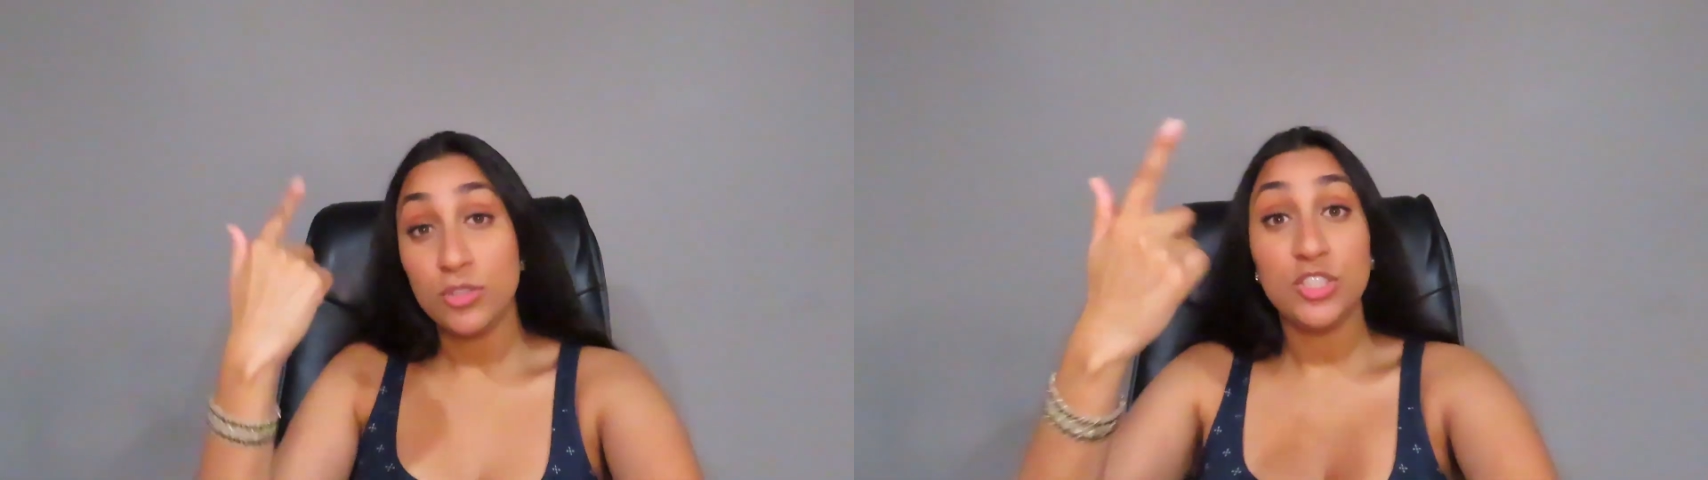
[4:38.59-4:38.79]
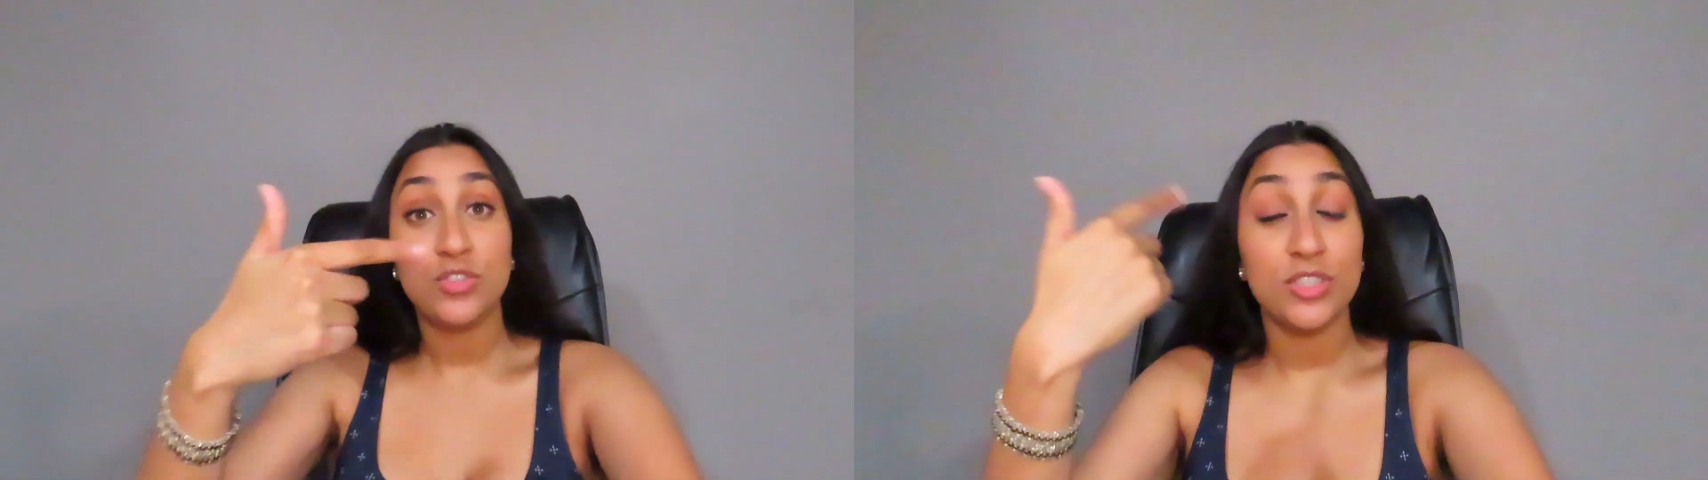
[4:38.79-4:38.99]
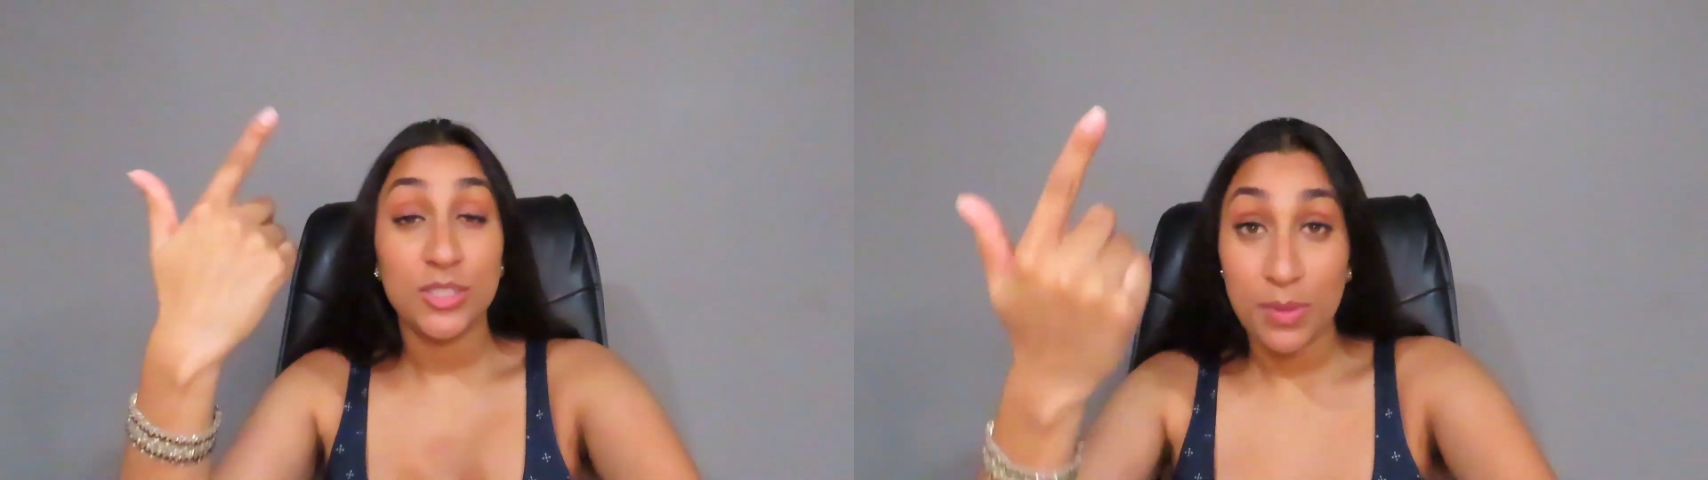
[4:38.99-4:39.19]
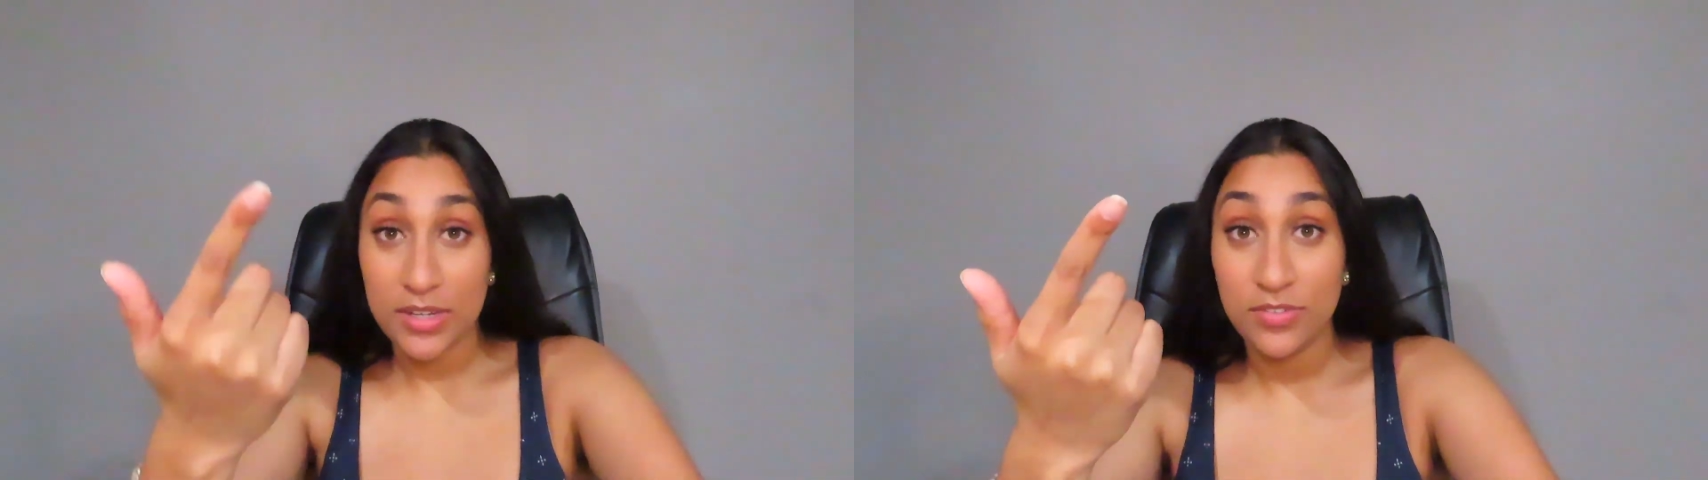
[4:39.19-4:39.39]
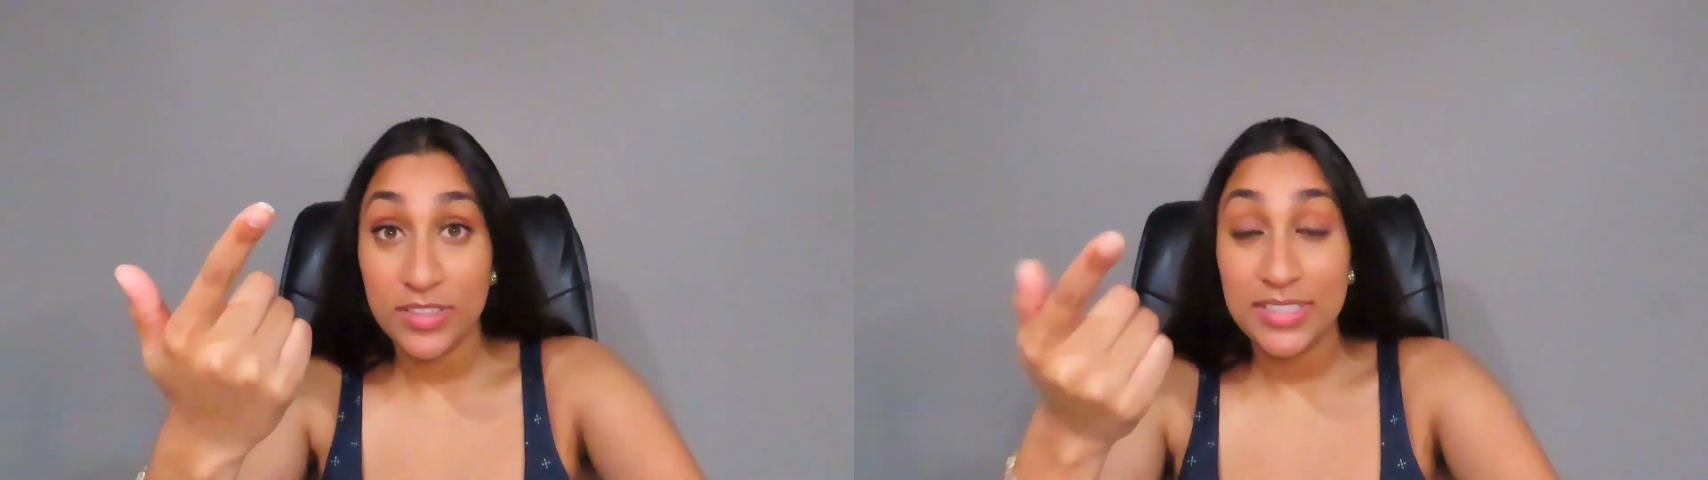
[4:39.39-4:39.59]
I was just
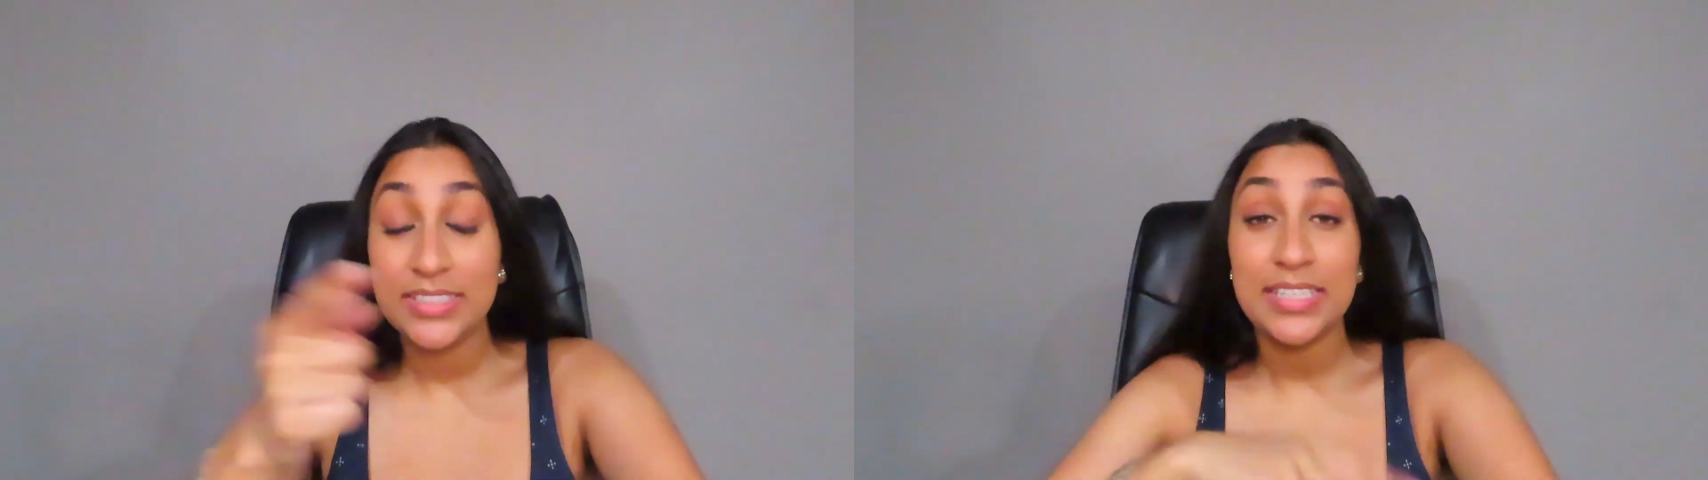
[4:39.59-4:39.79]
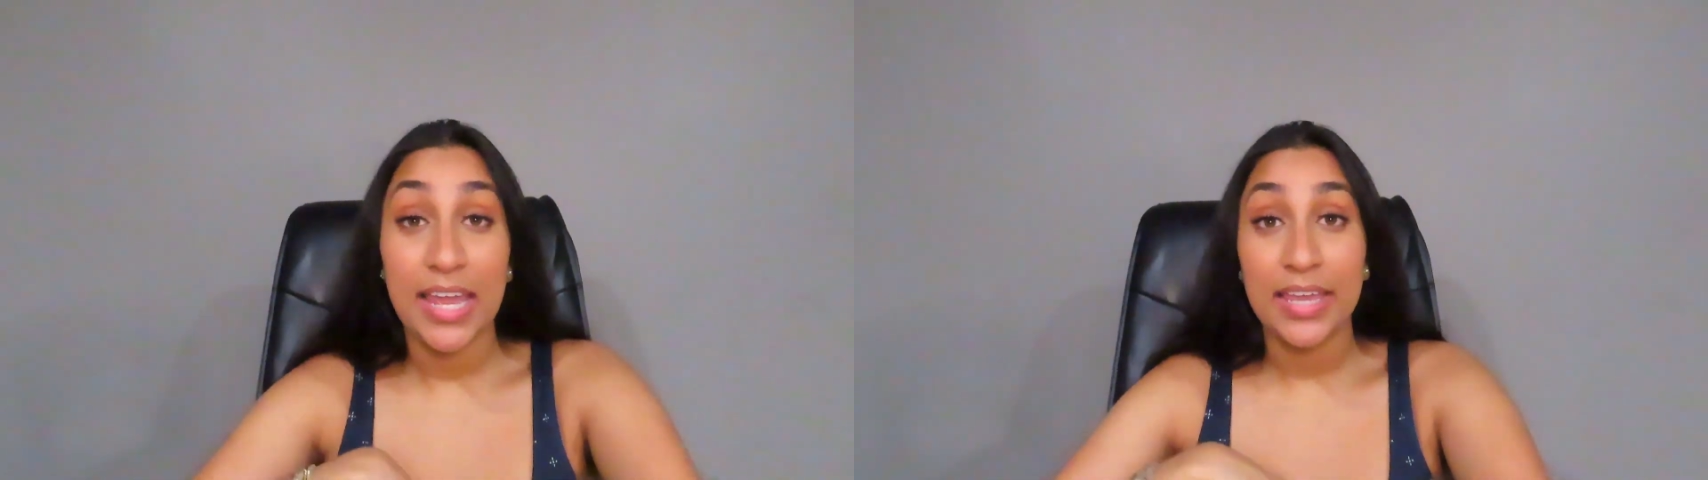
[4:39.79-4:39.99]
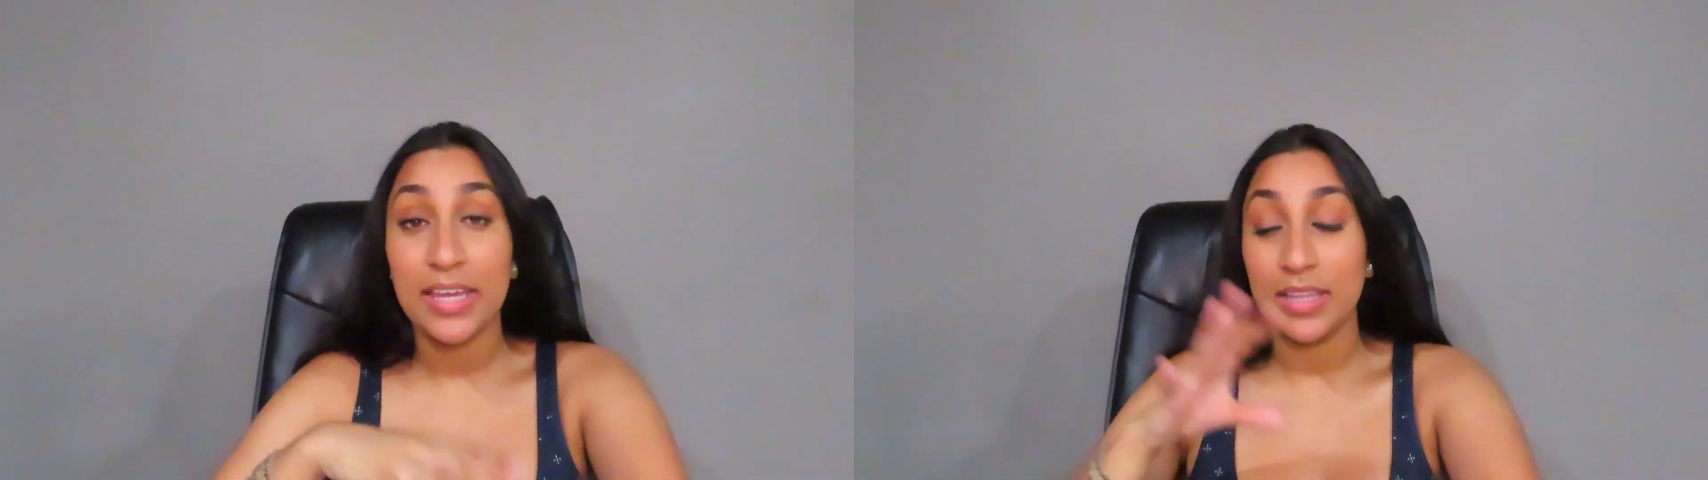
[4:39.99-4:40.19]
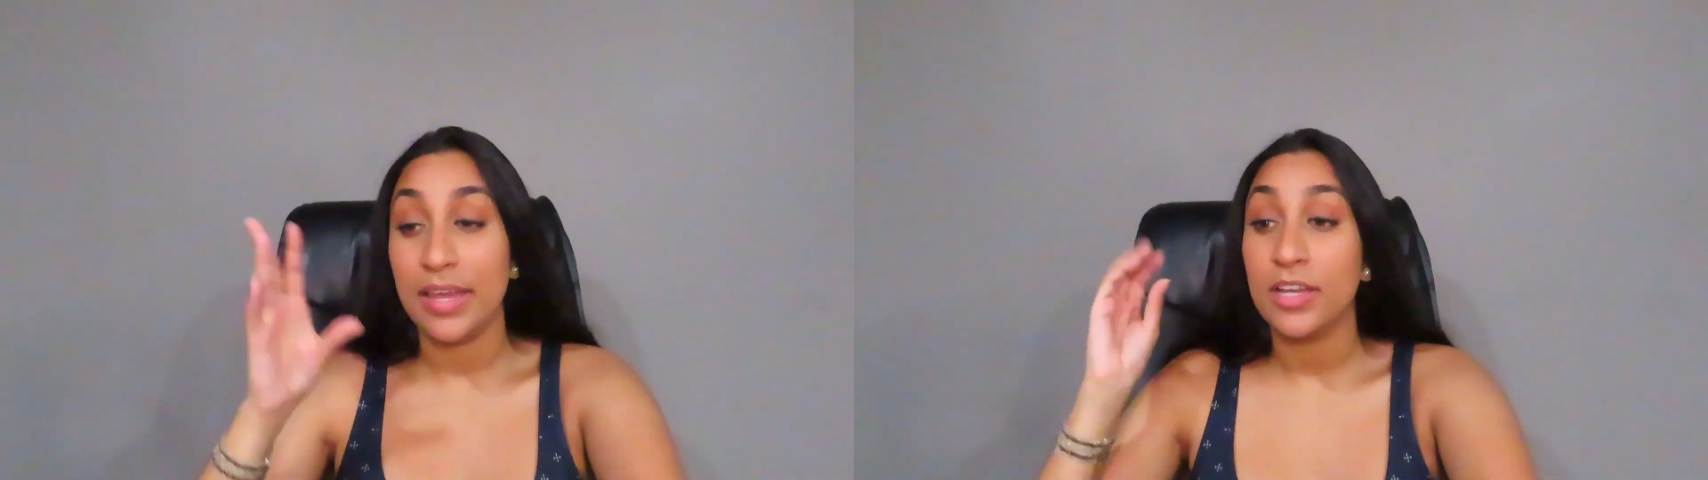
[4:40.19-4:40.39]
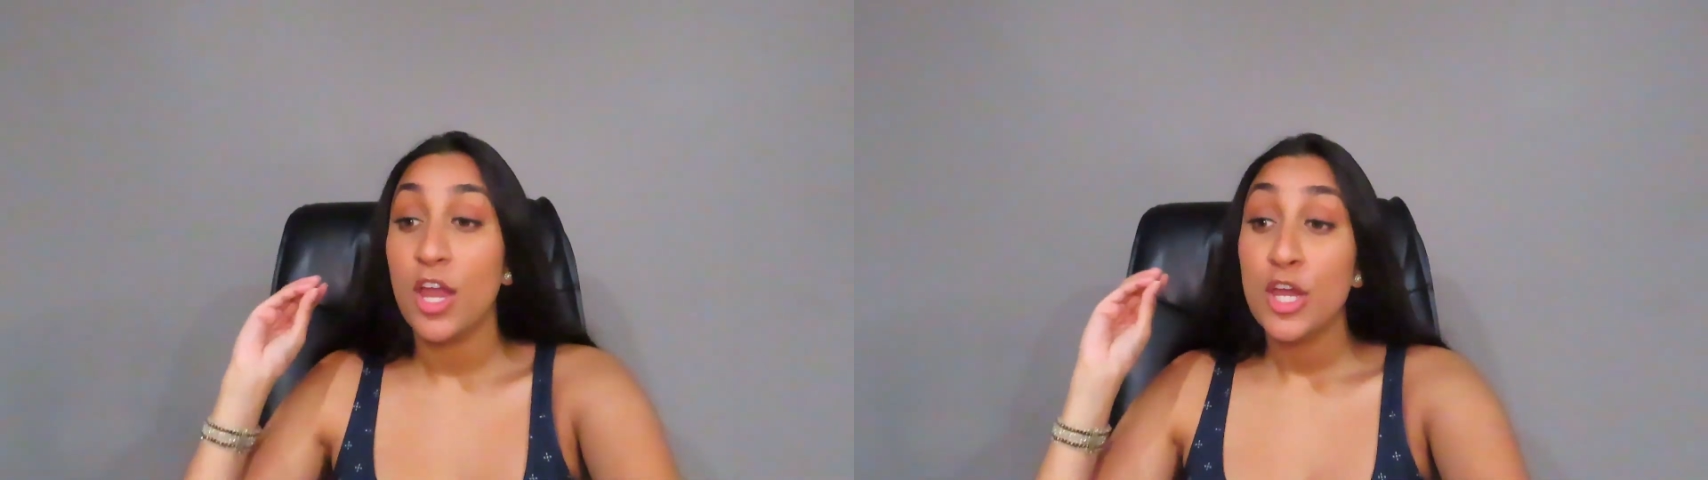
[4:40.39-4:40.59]
respectfully saying it like,